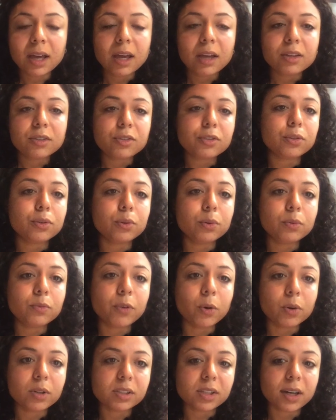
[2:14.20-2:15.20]
to
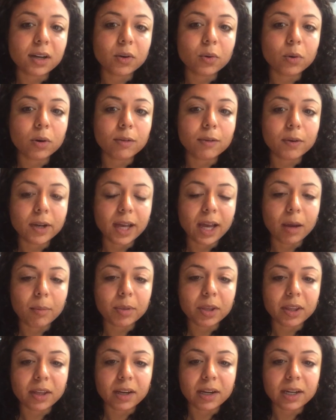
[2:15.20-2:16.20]
focus on core
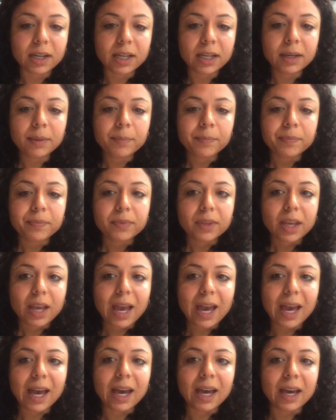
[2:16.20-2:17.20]
vocabulary
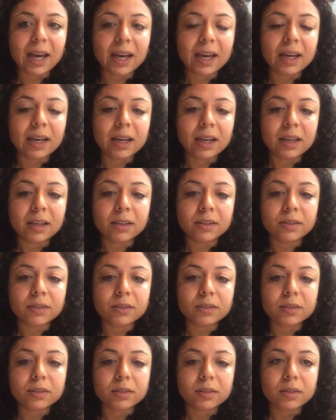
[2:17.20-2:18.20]

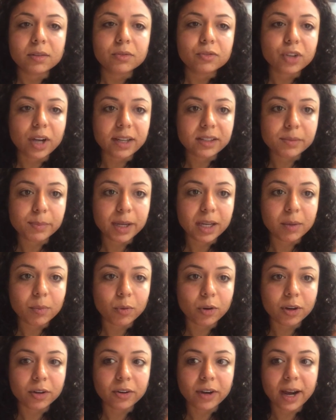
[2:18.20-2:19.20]
and tried to make it
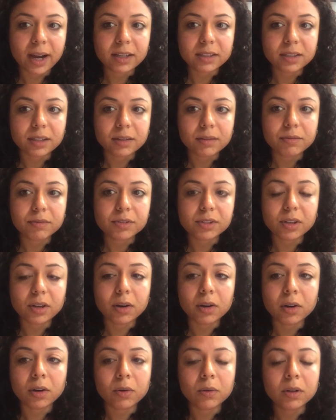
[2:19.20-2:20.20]
more interactive.
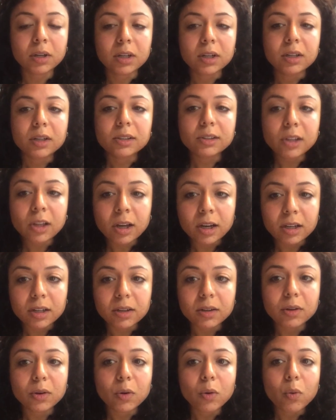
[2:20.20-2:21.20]
So
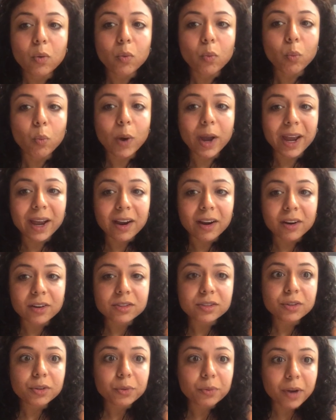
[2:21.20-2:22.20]
look,
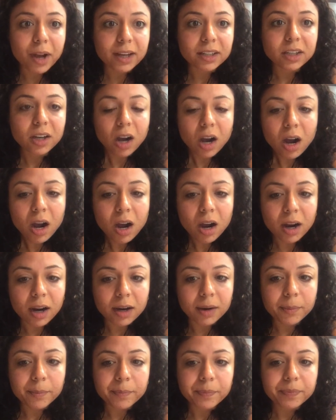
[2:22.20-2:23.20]
where's the red
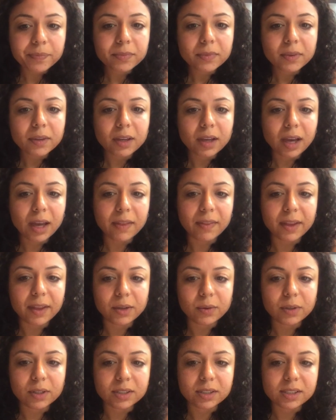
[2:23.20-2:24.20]
car? And then
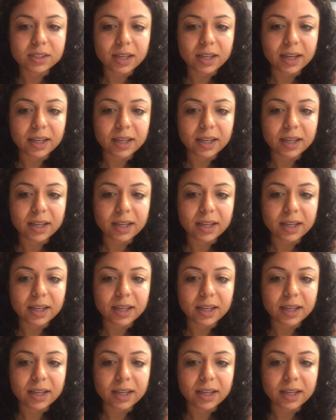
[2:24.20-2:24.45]
you can say